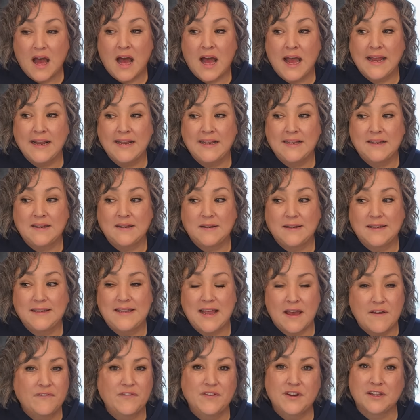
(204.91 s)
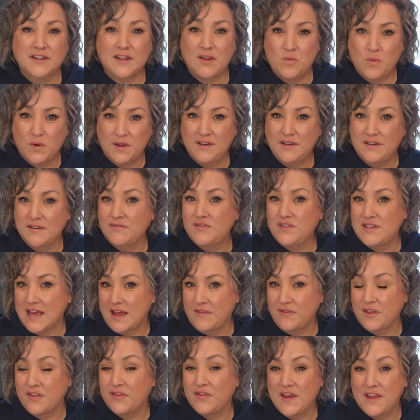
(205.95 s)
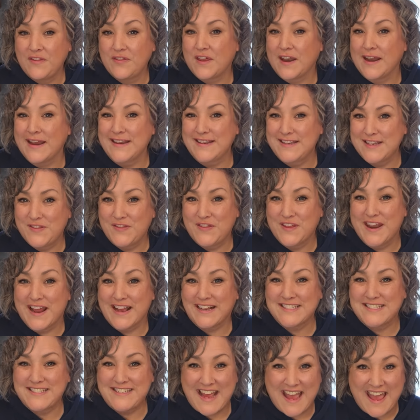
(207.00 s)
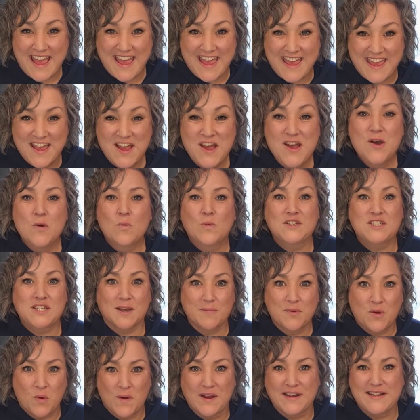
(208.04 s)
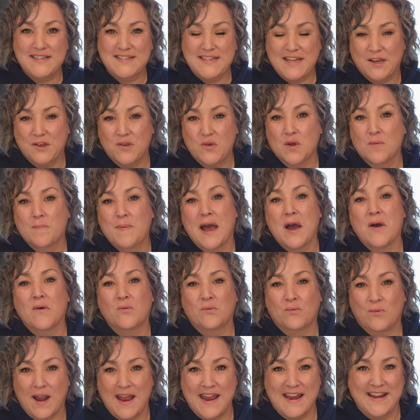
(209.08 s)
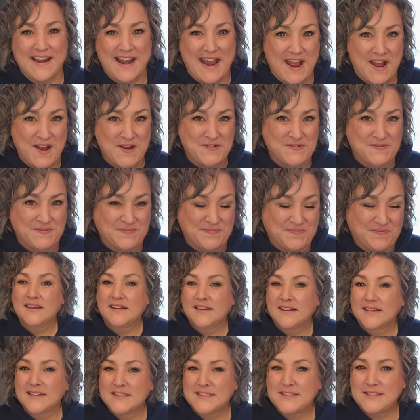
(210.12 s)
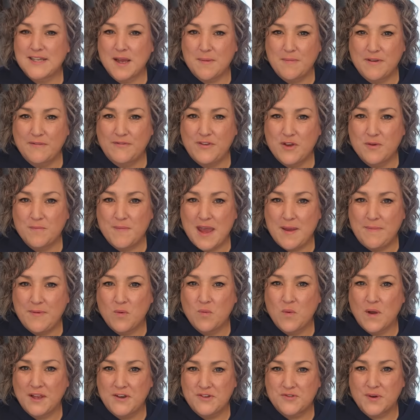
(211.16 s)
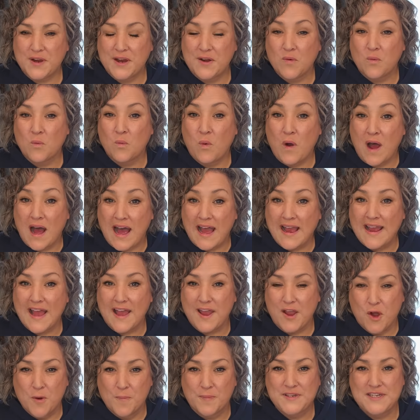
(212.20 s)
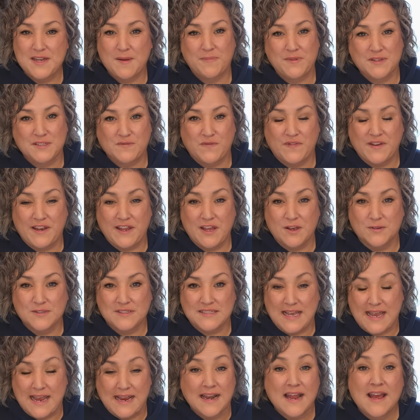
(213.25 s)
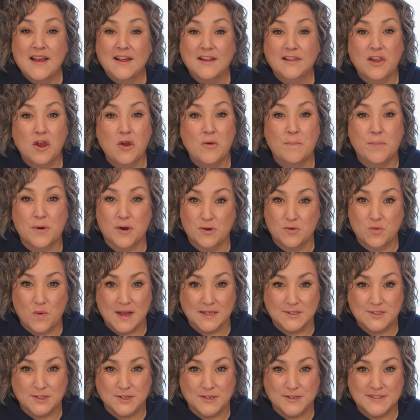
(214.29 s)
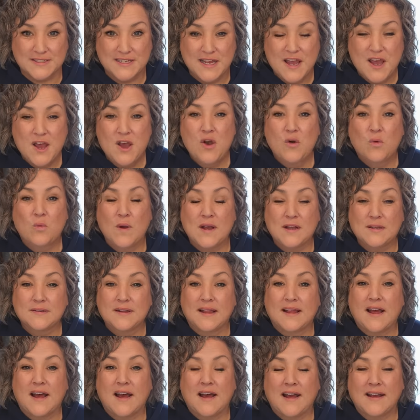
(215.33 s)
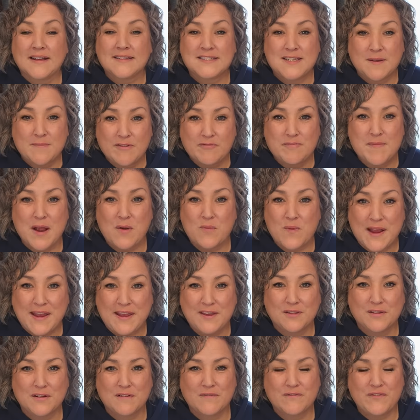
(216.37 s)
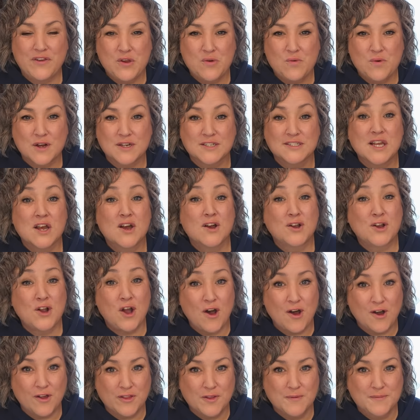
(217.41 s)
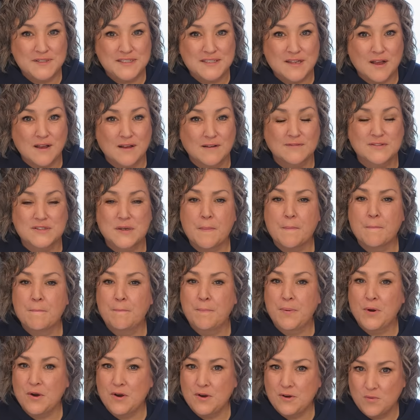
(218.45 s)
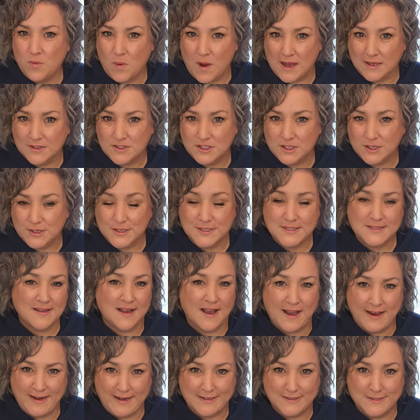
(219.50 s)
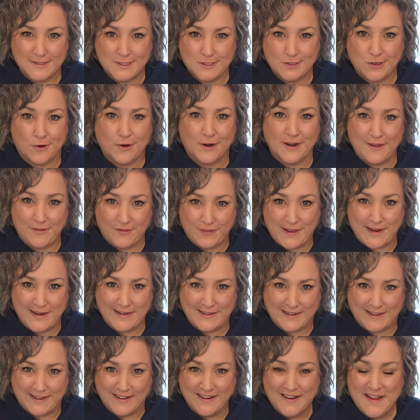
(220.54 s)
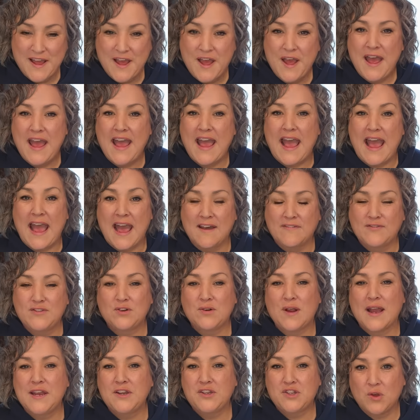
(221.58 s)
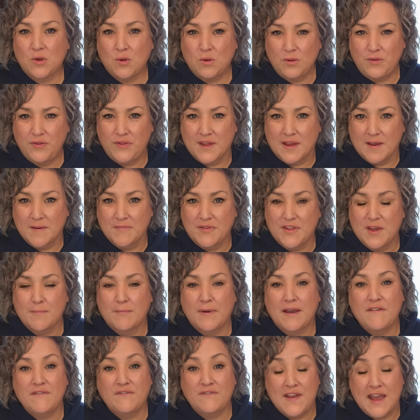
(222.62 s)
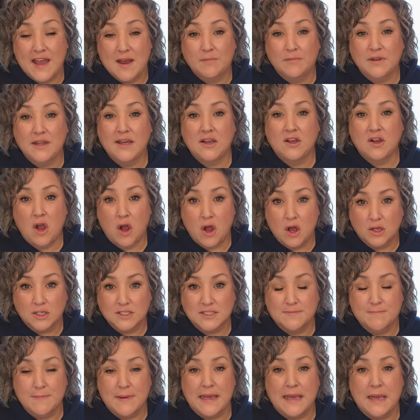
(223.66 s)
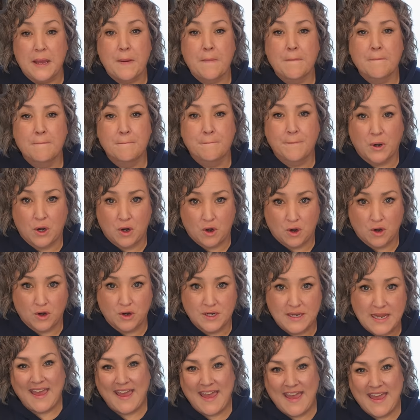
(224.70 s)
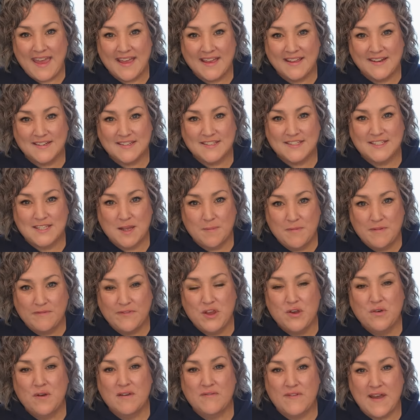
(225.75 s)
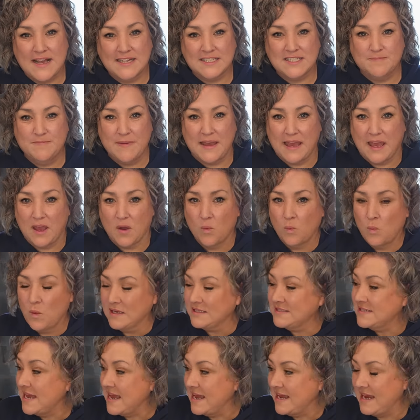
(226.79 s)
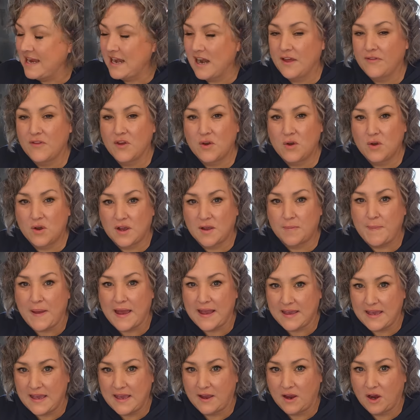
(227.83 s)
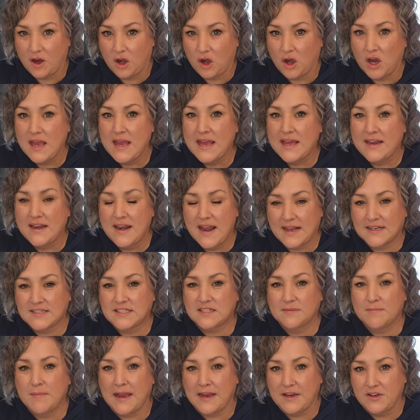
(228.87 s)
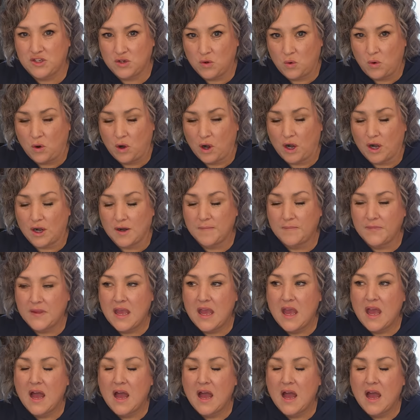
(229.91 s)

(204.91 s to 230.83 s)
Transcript: I definitely wouldn't have done the thing that I did the next day, which I'm going to tell you about right now. Some of you may be wondering why I opened up this video saying, "Hello, bird watchers." Well, some of my regular viewers call themselves bird watchers. I didn't start it, they did, after I told them that my family calls me bird. And some of you have asked me, what's hanging on the hook back here next to my door?